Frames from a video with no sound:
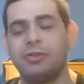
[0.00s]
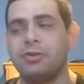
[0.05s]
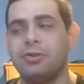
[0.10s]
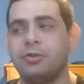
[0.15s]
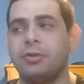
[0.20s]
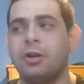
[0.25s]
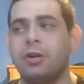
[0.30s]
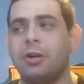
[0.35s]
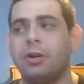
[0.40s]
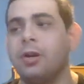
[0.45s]

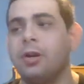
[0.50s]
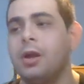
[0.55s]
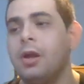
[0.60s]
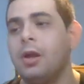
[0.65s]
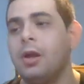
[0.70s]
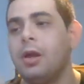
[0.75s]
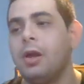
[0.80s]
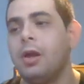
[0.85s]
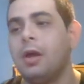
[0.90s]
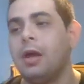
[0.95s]
Junior,
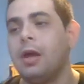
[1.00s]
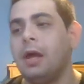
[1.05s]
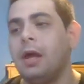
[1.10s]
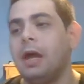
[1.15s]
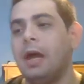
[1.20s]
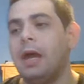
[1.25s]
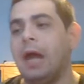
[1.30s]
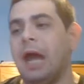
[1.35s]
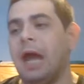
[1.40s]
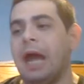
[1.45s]

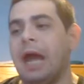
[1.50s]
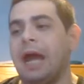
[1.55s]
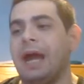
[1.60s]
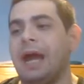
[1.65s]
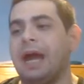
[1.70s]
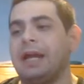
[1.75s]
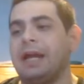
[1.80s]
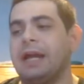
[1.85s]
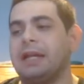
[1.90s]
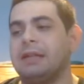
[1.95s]

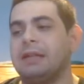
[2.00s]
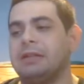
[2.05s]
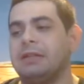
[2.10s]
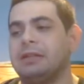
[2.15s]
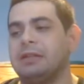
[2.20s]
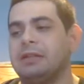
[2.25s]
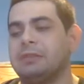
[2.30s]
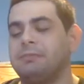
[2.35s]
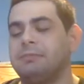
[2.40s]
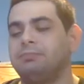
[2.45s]

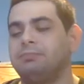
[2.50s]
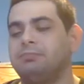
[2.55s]
and,